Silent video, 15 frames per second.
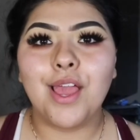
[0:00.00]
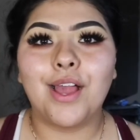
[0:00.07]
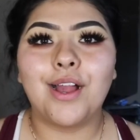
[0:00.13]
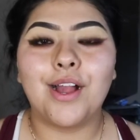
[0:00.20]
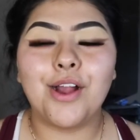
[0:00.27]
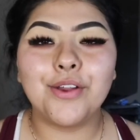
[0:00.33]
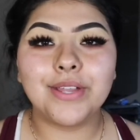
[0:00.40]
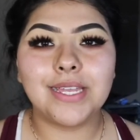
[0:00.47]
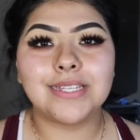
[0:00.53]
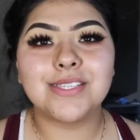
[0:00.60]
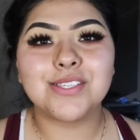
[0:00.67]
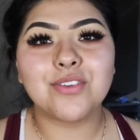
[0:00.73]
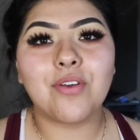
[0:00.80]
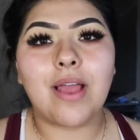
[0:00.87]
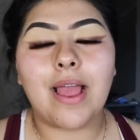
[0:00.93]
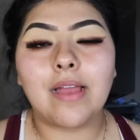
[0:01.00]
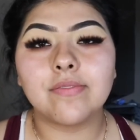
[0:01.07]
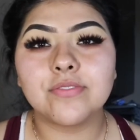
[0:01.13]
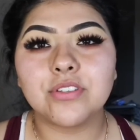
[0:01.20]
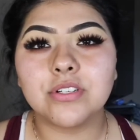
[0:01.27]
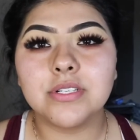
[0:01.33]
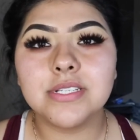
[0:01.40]
Okay, so
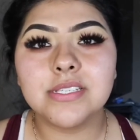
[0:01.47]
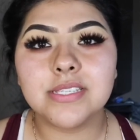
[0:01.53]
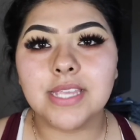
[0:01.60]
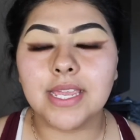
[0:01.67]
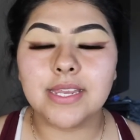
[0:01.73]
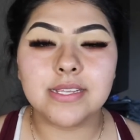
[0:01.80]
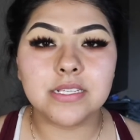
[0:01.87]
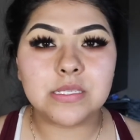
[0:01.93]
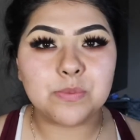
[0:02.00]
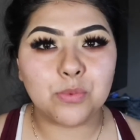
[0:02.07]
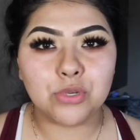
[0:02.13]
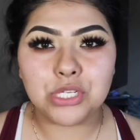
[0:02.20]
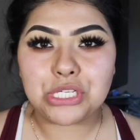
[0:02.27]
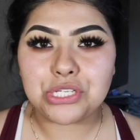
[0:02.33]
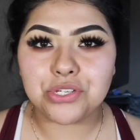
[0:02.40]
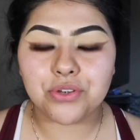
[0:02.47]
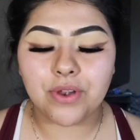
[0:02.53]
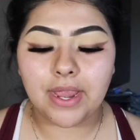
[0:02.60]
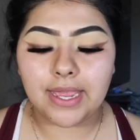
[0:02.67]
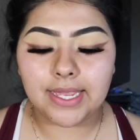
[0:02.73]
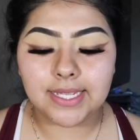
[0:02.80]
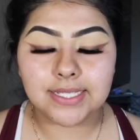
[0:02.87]
after our skin is
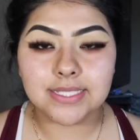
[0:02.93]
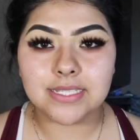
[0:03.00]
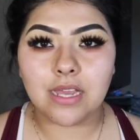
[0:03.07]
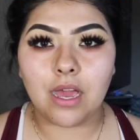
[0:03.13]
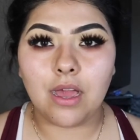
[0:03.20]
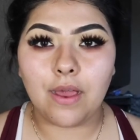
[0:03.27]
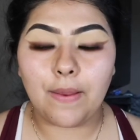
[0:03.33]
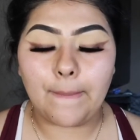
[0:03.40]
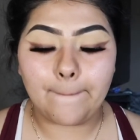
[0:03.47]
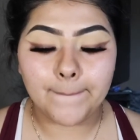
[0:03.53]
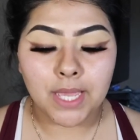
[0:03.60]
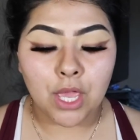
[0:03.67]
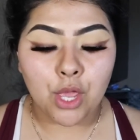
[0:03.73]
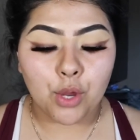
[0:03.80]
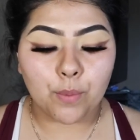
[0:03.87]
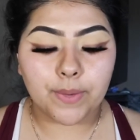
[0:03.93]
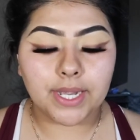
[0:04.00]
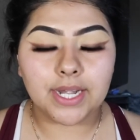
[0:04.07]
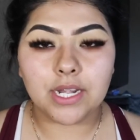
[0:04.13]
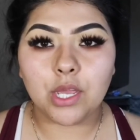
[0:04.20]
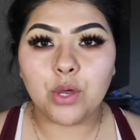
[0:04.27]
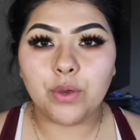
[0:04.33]
moisturized, we're
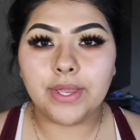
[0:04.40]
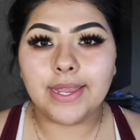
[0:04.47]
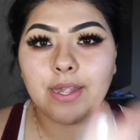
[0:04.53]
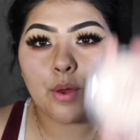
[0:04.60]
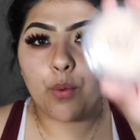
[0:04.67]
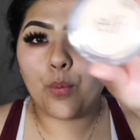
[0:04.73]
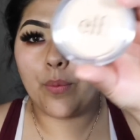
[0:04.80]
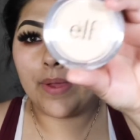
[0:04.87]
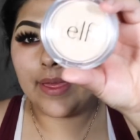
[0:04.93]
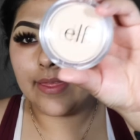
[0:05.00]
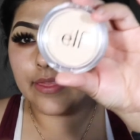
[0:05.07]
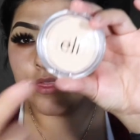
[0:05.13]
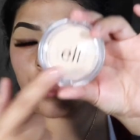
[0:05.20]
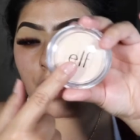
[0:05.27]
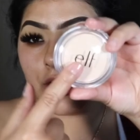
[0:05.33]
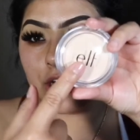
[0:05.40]
gonna go in with our